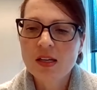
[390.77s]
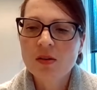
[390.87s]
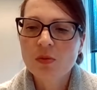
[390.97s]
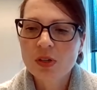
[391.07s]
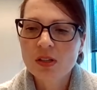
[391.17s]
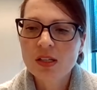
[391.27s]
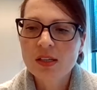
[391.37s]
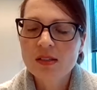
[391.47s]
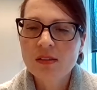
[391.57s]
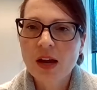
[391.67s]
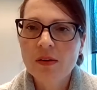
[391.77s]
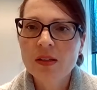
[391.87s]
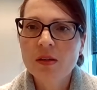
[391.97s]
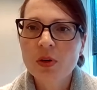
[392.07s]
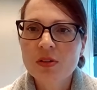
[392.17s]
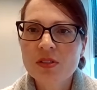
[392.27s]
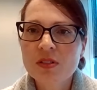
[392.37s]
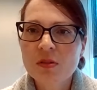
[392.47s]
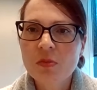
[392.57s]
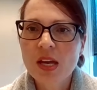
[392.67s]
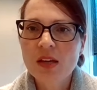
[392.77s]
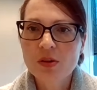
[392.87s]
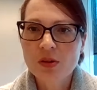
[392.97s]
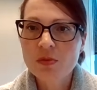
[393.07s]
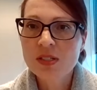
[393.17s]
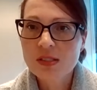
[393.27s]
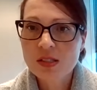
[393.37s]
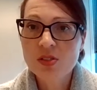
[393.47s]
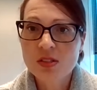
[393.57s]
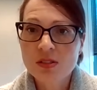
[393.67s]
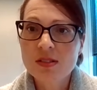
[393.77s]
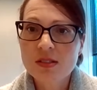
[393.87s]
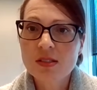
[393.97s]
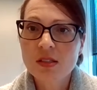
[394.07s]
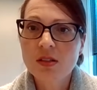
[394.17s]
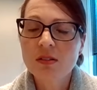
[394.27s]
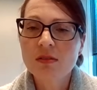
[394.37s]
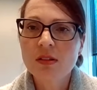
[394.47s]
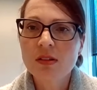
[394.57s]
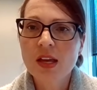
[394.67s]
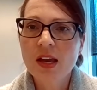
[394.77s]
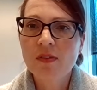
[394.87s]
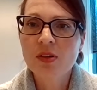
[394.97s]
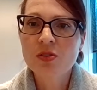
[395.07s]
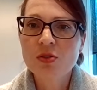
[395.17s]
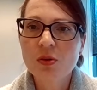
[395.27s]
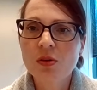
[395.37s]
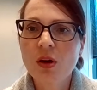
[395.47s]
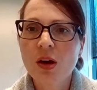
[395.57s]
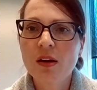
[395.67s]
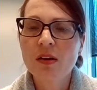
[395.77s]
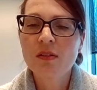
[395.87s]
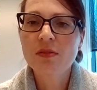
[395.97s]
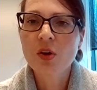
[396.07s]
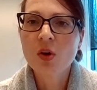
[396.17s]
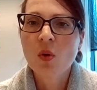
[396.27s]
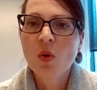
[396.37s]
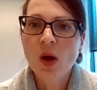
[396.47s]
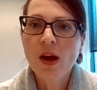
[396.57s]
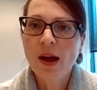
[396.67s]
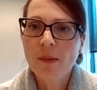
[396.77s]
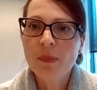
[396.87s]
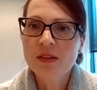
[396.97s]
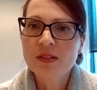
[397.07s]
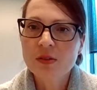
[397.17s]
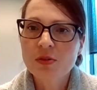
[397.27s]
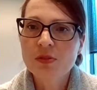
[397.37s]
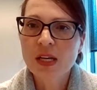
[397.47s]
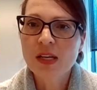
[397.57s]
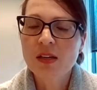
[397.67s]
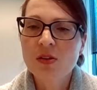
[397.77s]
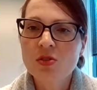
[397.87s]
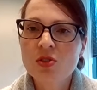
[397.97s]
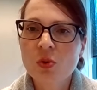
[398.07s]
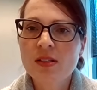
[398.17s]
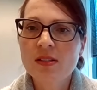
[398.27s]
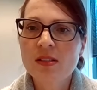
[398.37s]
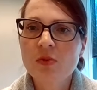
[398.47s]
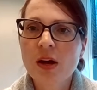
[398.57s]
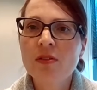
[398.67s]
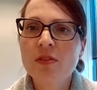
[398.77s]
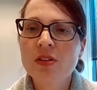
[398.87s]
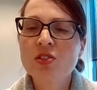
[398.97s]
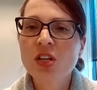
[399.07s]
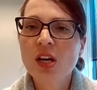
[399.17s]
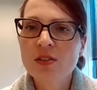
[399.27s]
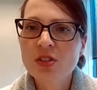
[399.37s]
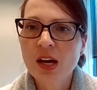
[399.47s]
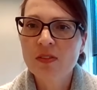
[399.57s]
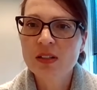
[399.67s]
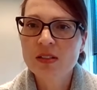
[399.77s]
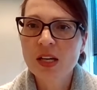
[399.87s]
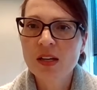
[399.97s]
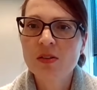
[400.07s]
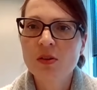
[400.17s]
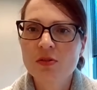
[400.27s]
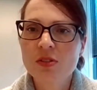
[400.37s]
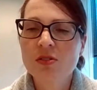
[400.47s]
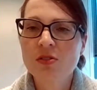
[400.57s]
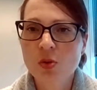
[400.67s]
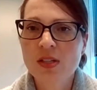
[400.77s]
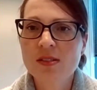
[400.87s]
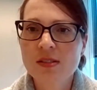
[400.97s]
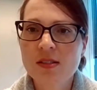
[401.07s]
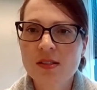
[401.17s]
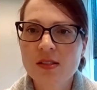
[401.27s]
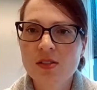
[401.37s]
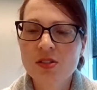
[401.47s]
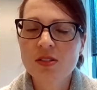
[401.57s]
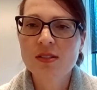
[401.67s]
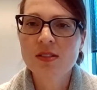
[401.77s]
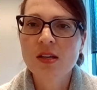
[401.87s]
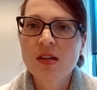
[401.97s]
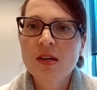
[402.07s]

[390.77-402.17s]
it really is allowing the person to make their own decisions still. They have control of what happens and who's making those choices rather than a judge having to make those choices and decisions.